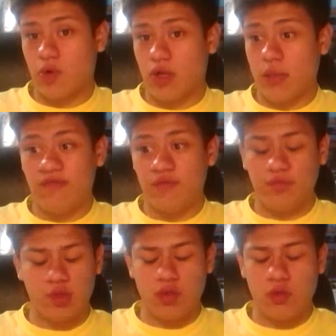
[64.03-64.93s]
board game. If you
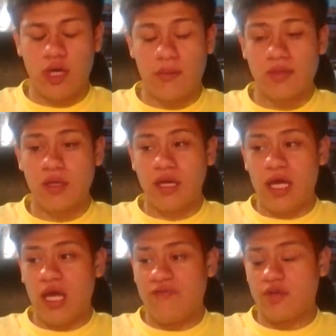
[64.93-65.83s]
don't know how to
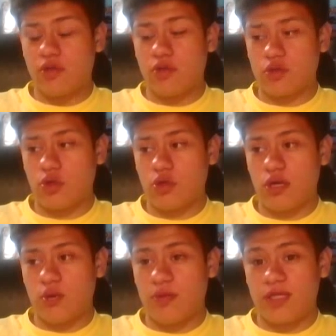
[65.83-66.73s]

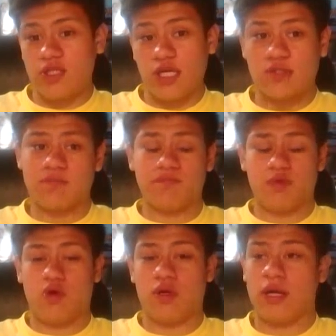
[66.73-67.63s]
play chess,
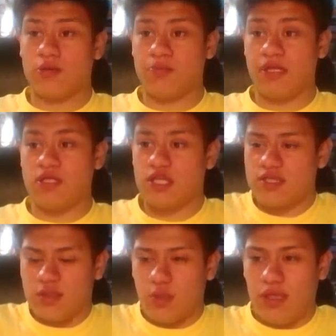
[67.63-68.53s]
learn how to play
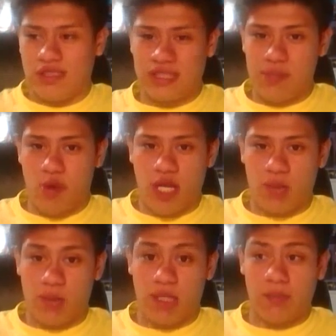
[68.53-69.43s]
chess. It's a really simple
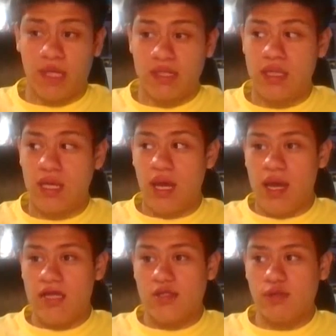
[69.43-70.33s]
game in my opinion.
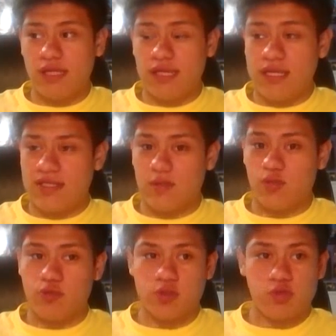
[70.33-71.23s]
It's really easy
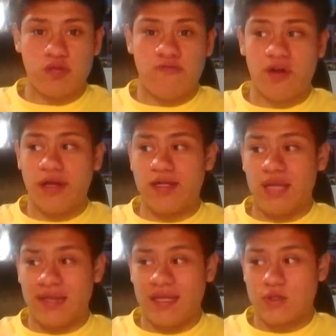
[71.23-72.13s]
and it's really fun, and
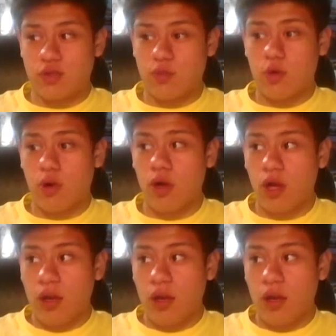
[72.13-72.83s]
I think it's one of the more